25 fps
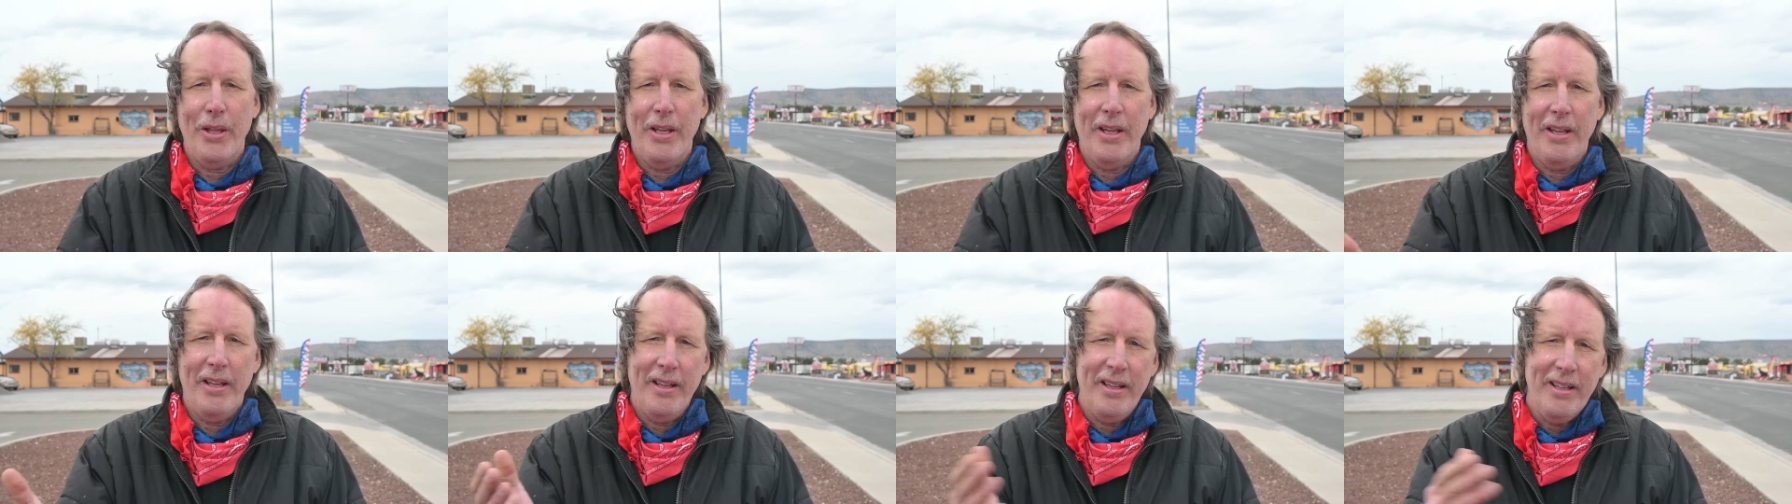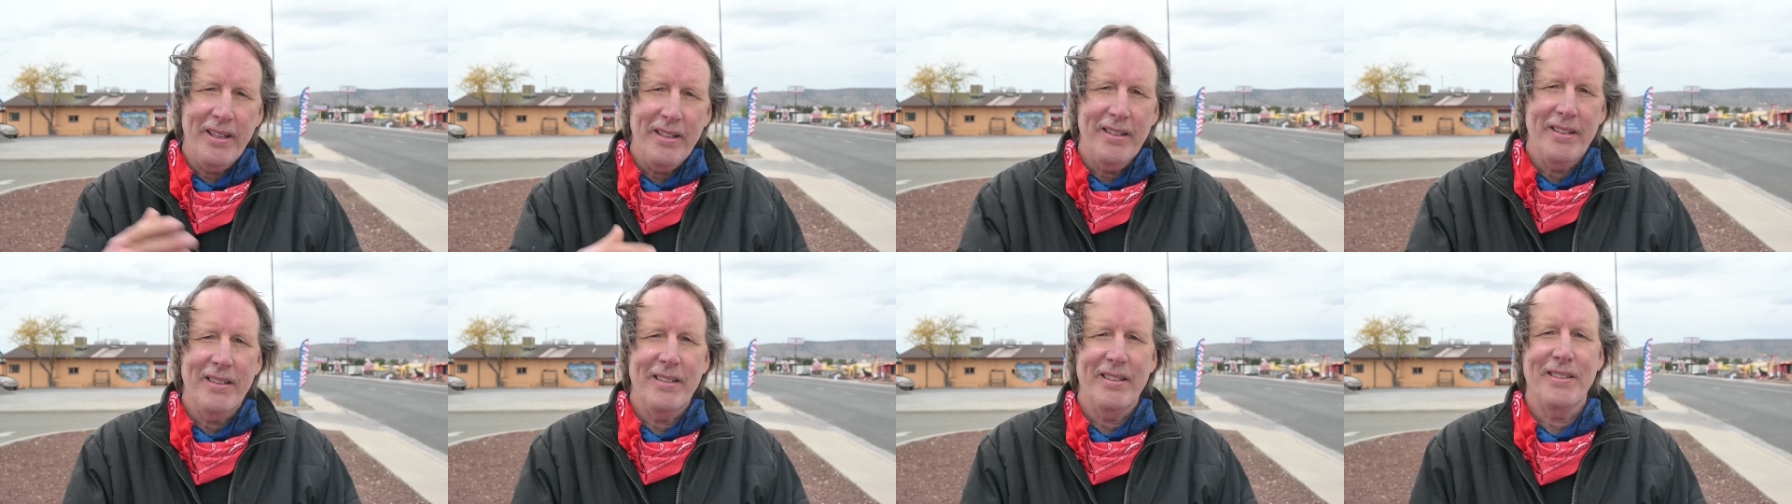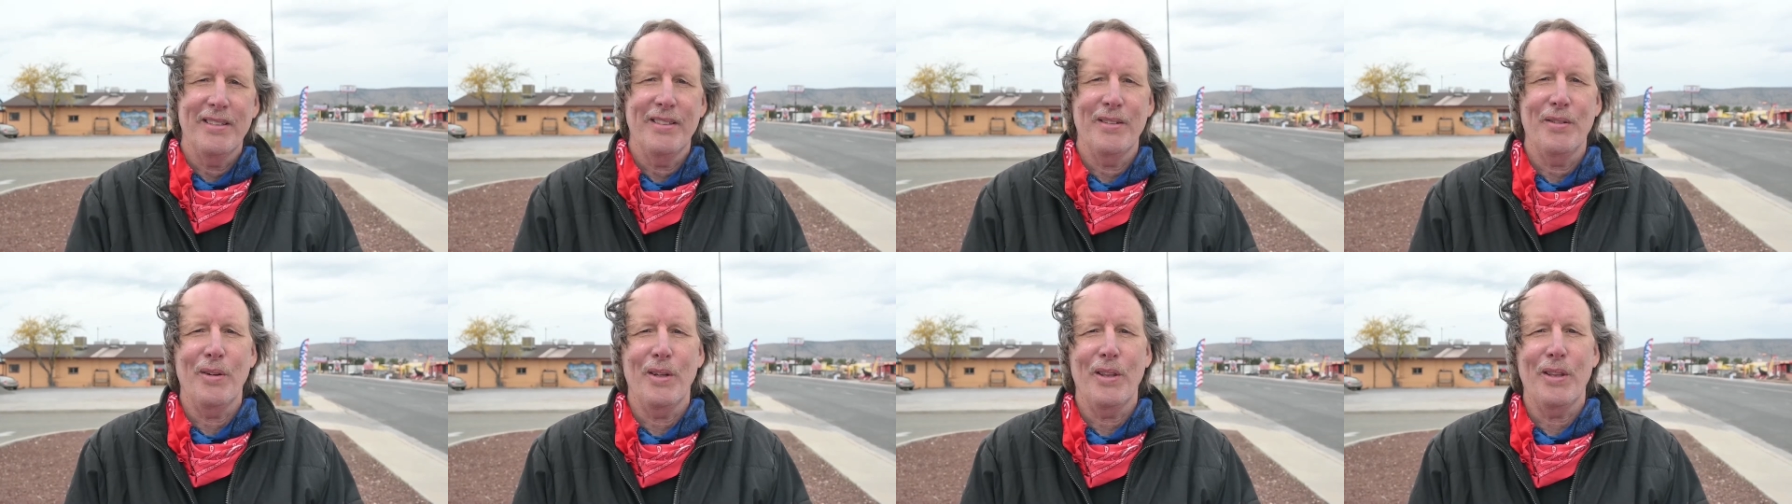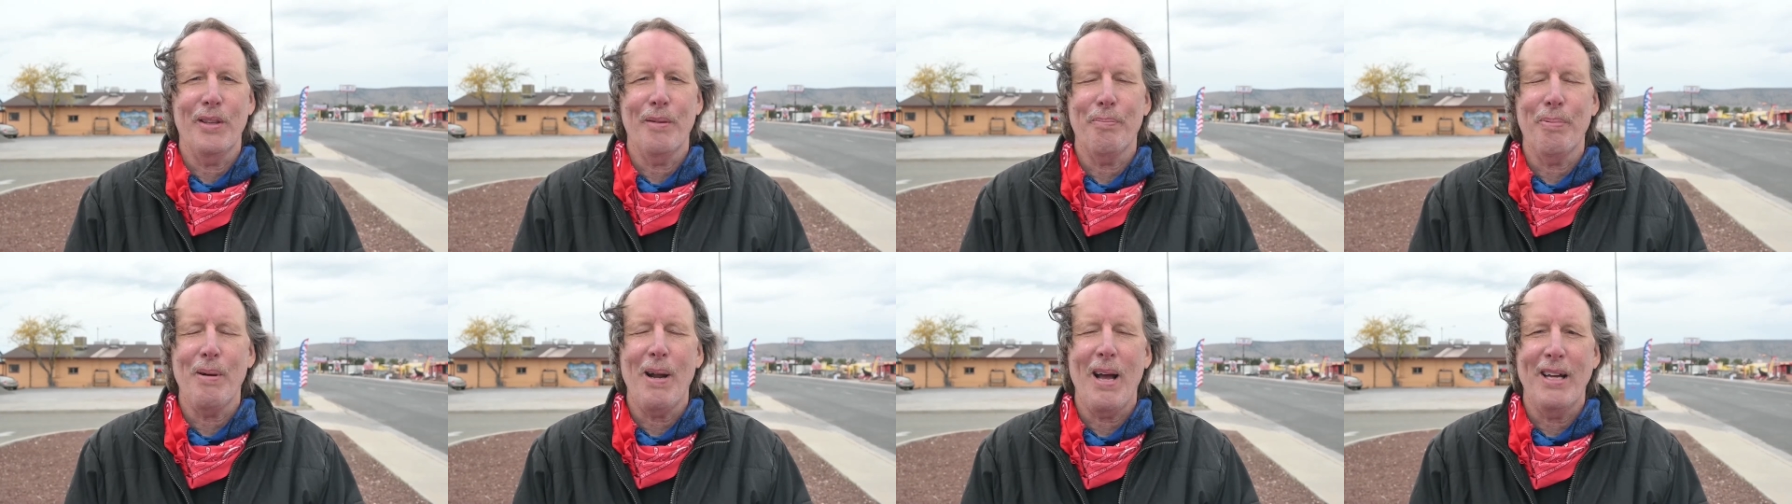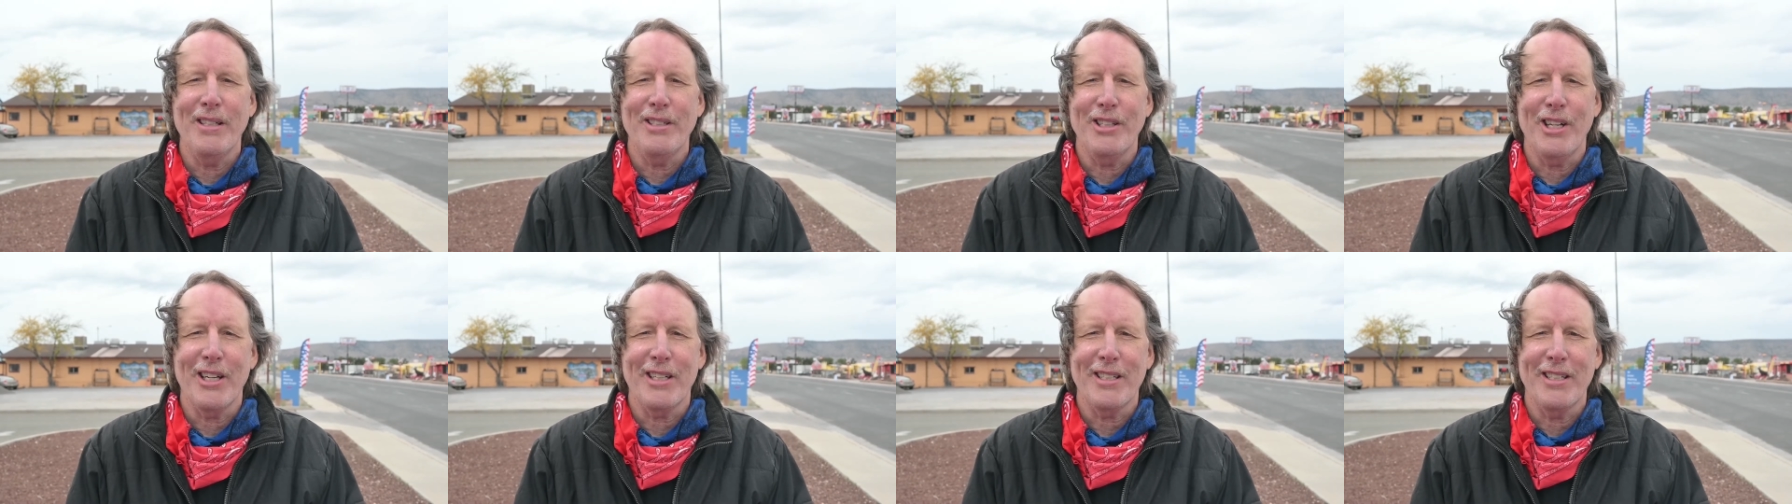the, with the
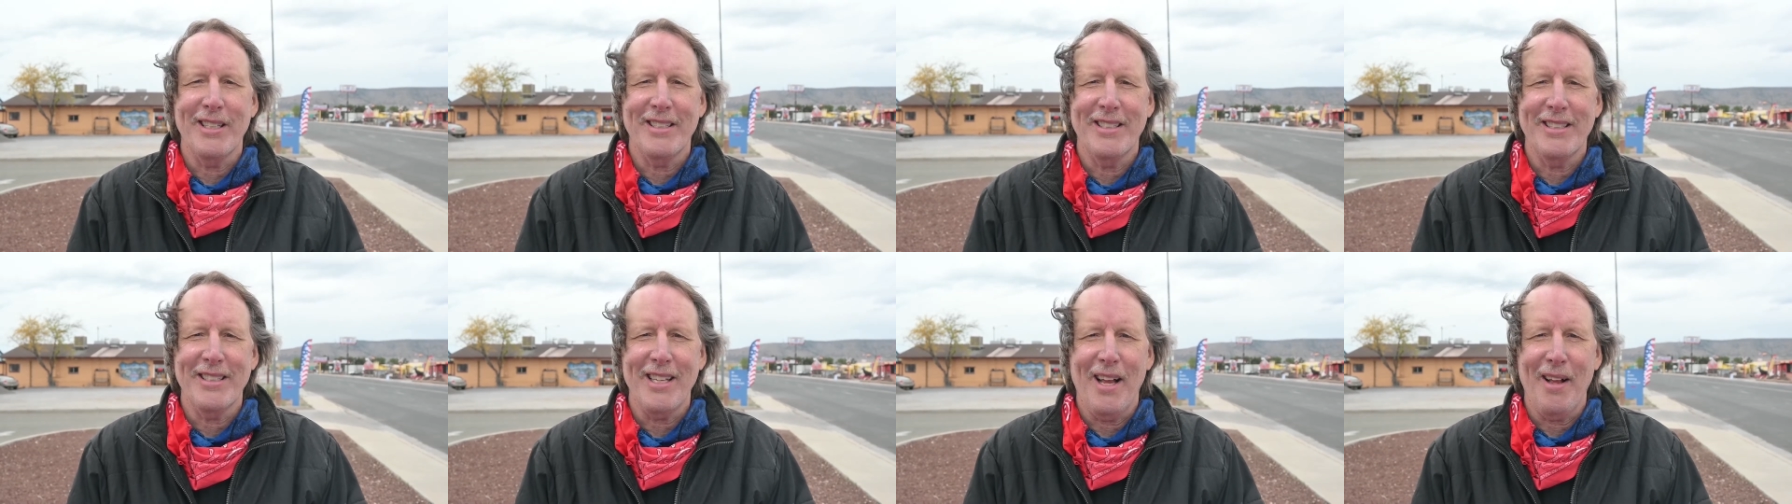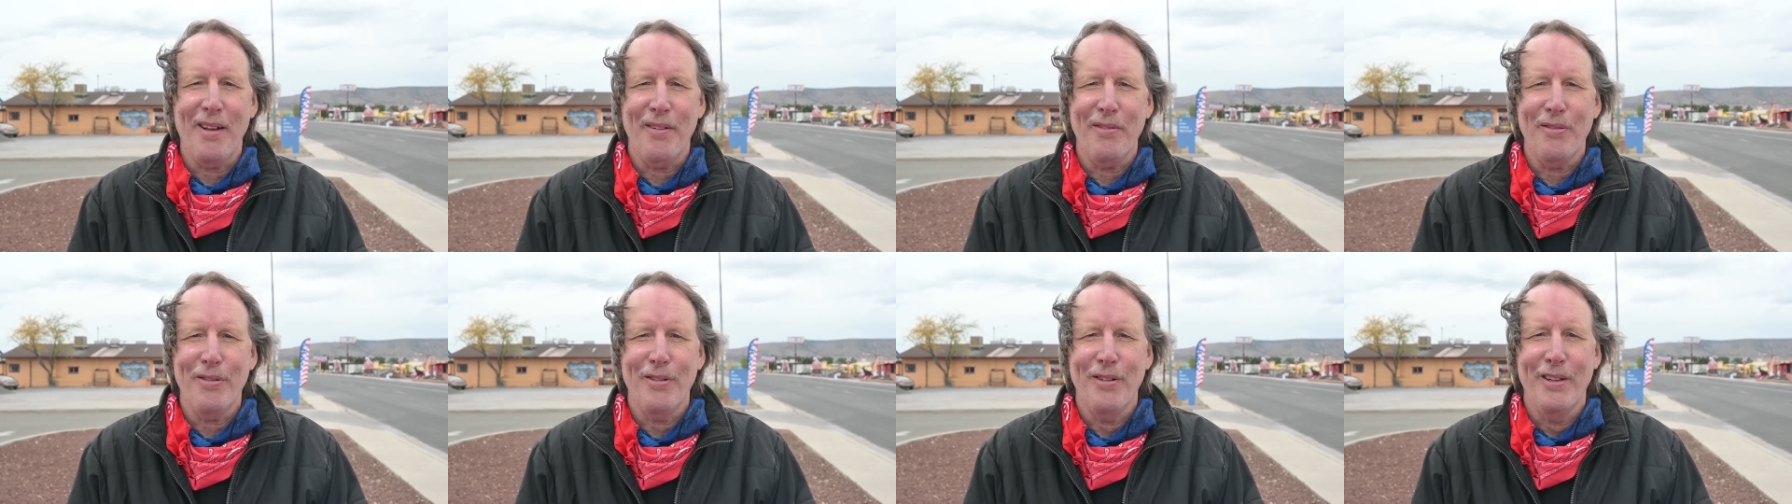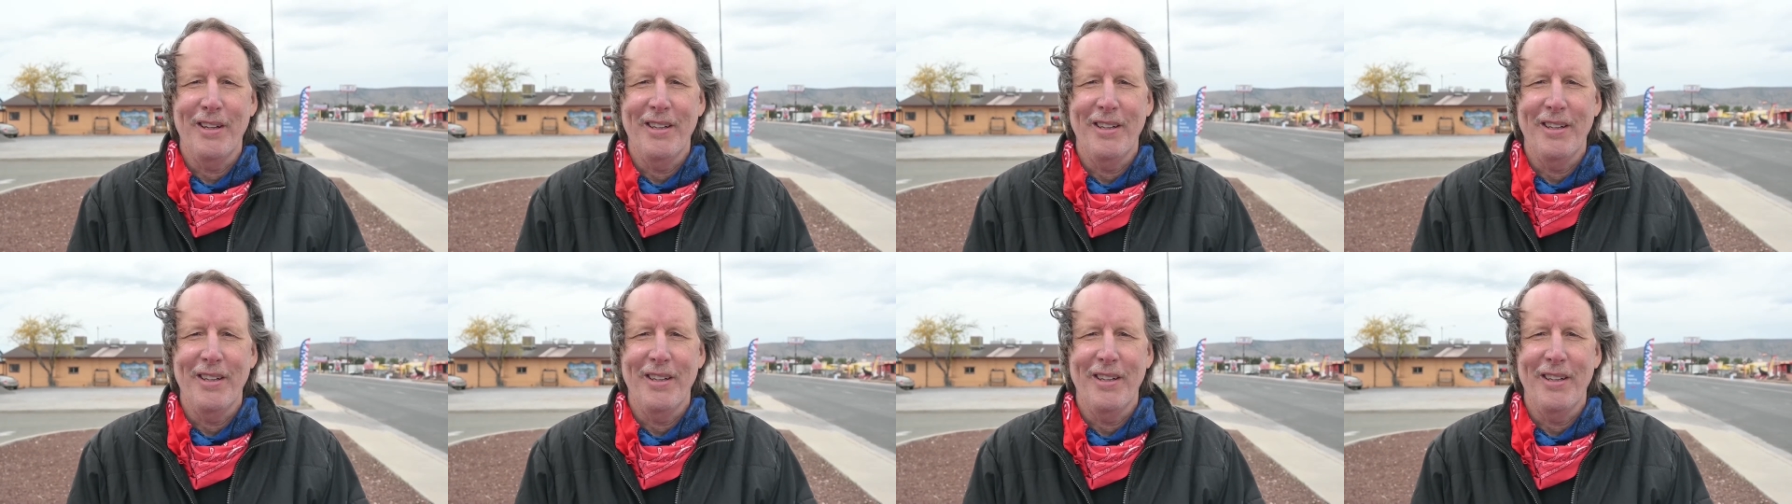project itself.